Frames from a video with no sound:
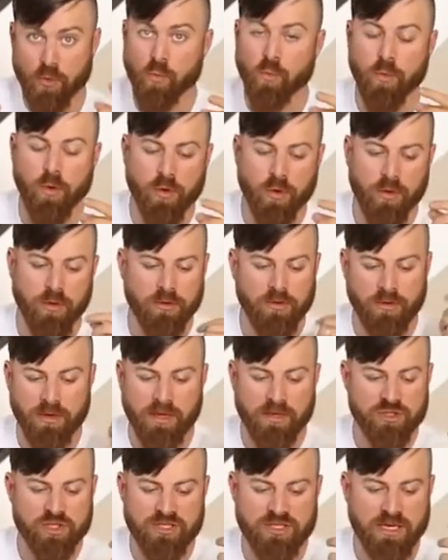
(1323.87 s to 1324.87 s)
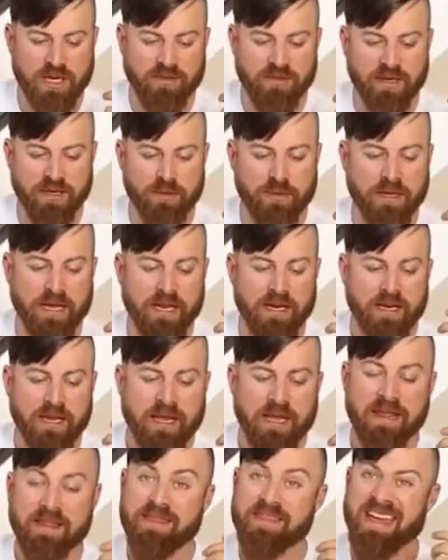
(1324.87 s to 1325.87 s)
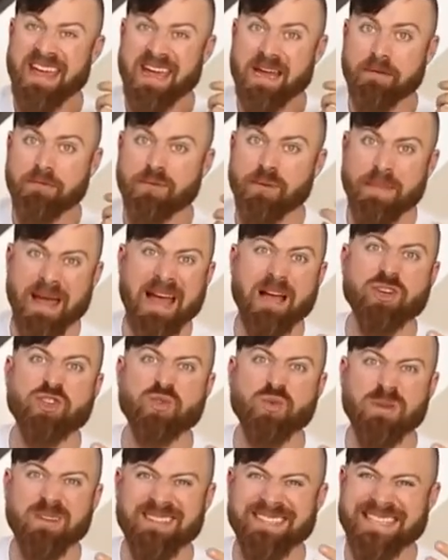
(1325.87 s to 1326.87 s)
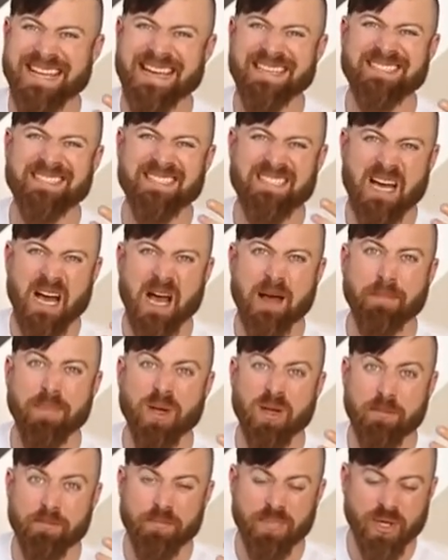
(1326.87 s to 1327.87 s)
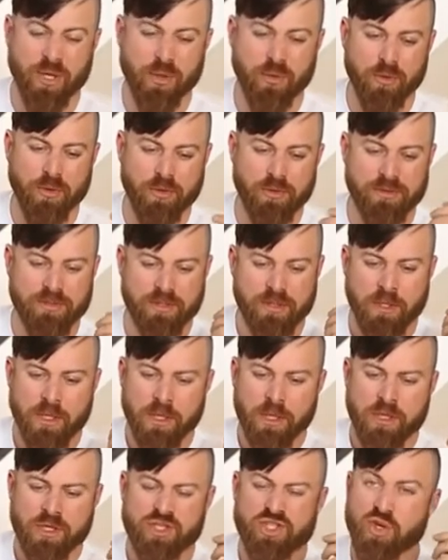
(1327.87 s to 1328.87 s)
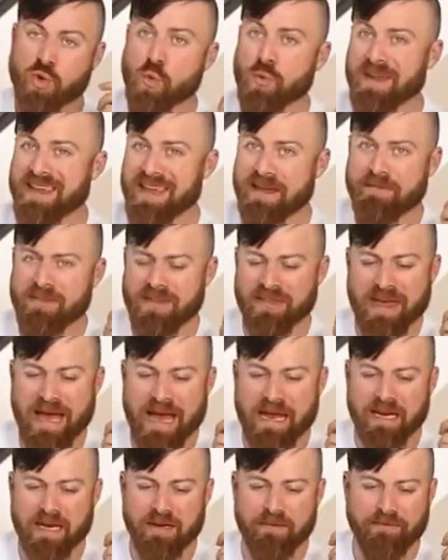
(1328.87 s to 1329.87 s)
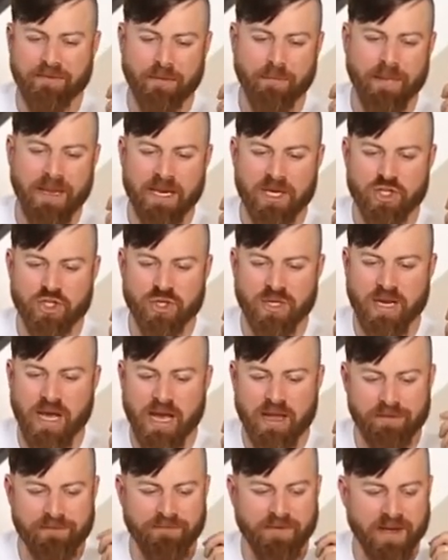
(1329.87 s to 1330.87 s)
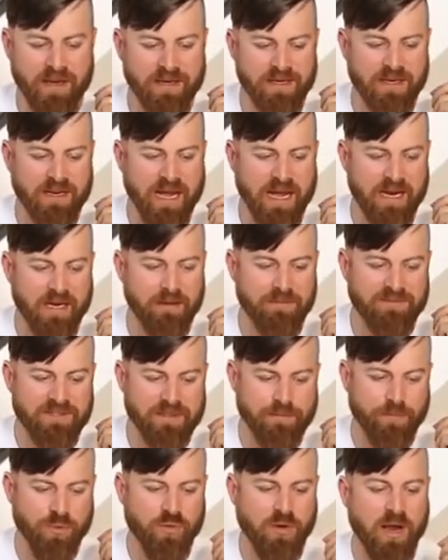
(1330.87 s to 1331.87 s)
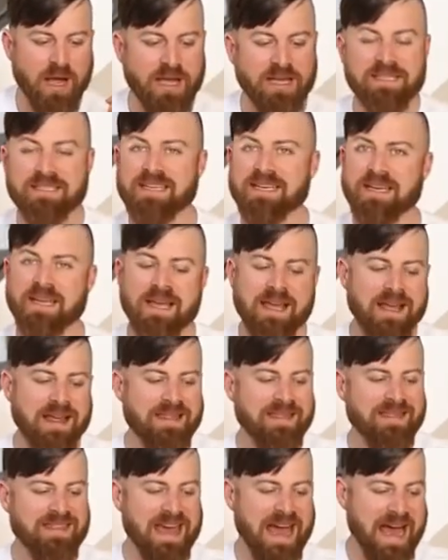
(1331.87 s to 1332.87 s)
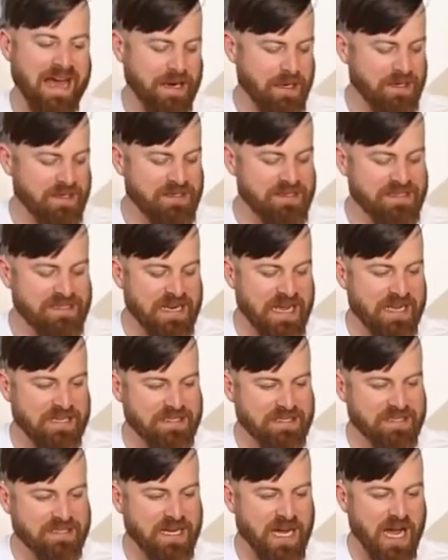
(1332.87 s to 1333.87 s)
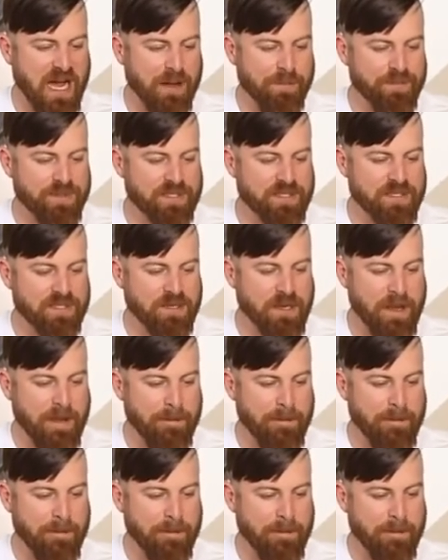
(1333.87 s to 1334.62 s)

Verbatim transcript: world or just on the internet than from actual desktop computers. So given that information, I find it kind of surprising that desktops